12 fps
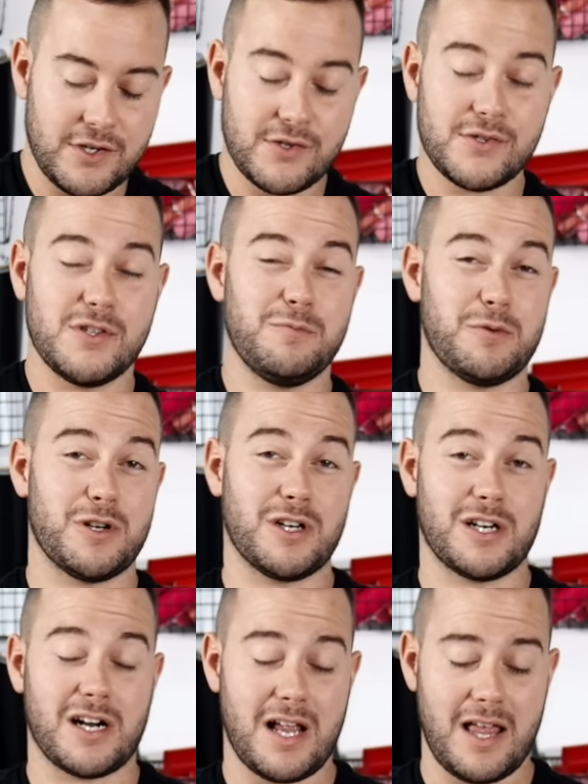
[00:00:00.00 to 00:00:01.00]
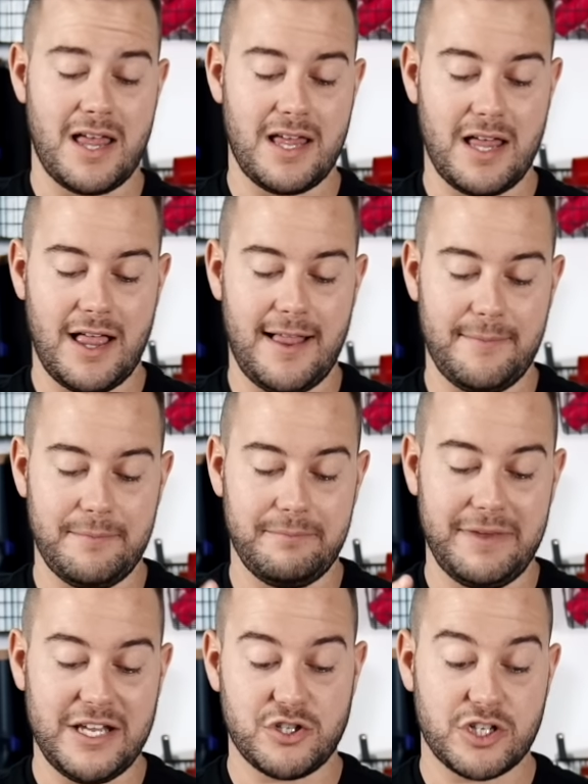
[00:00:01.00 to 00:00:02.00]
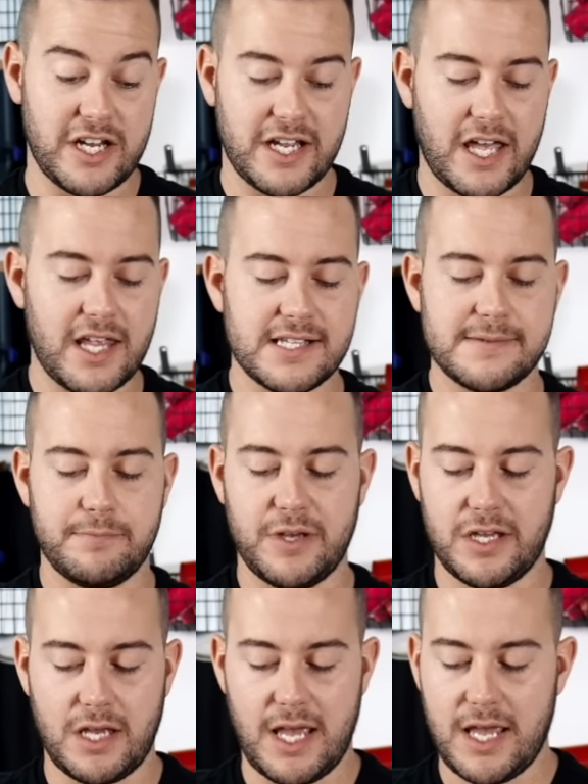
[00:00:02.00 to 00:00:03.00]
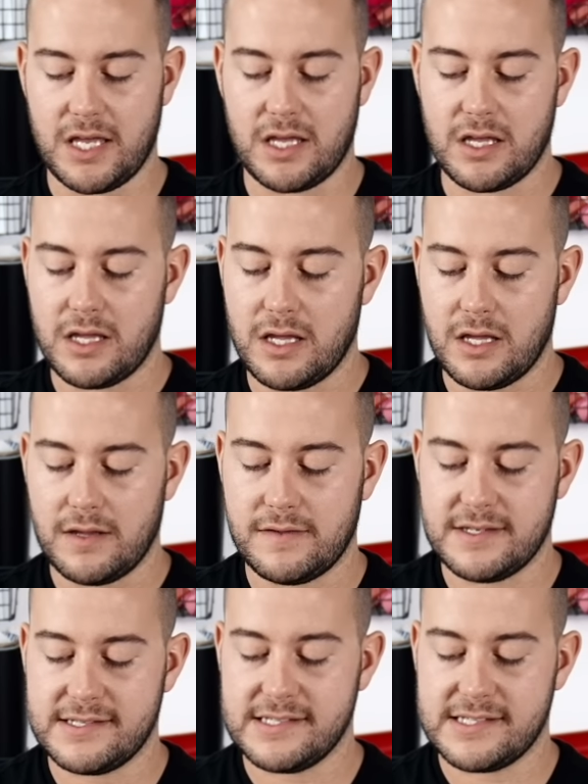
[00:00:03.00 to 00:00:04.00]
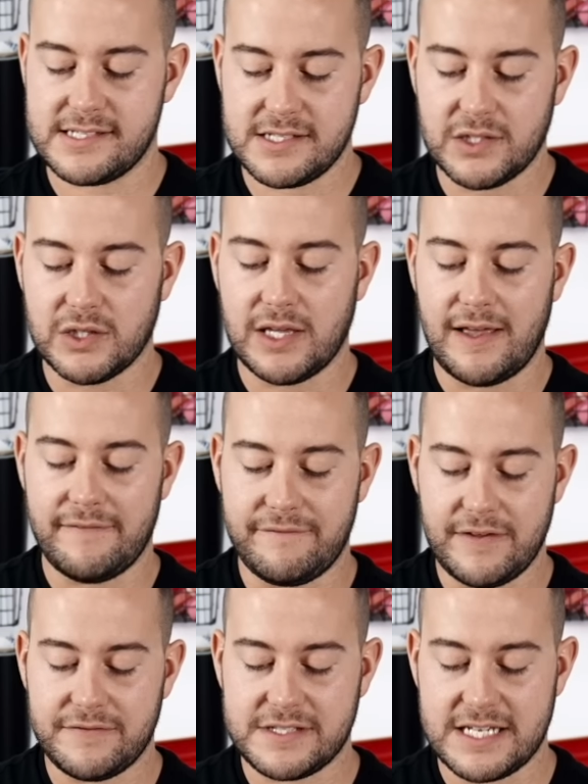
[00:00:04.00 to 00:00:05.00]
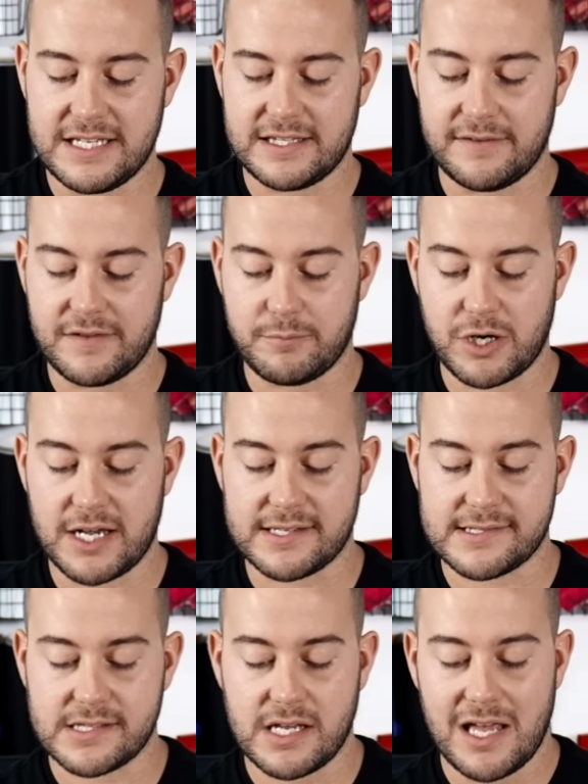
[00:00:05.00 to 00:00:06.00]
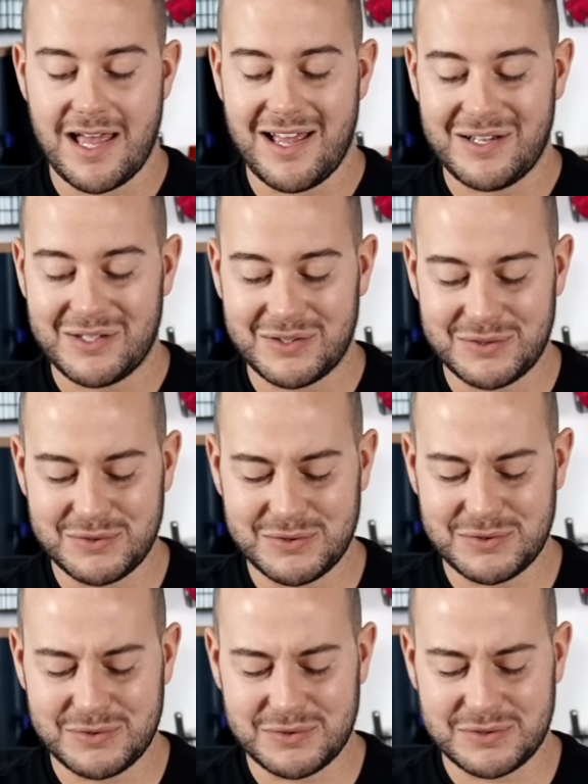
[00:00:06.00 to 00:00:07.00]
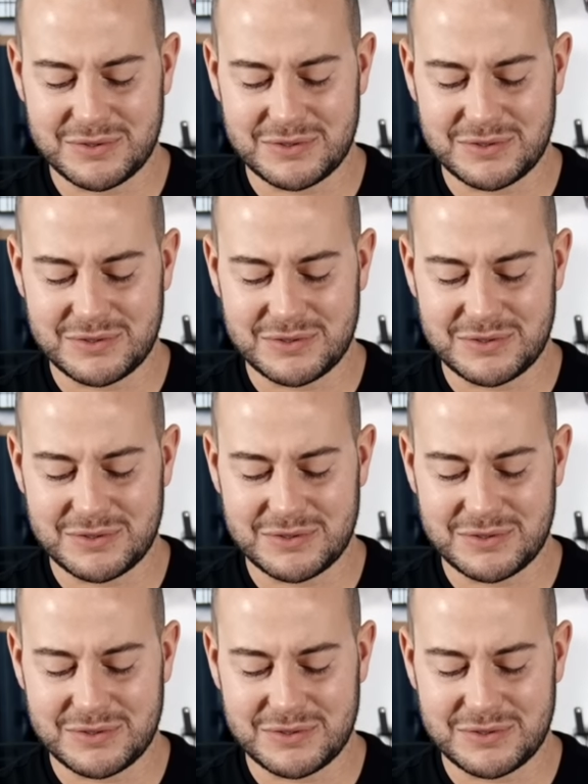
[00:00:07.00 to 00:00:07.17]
super um, intricate cuts, but hey, this is still a 15th of the price. Ooh,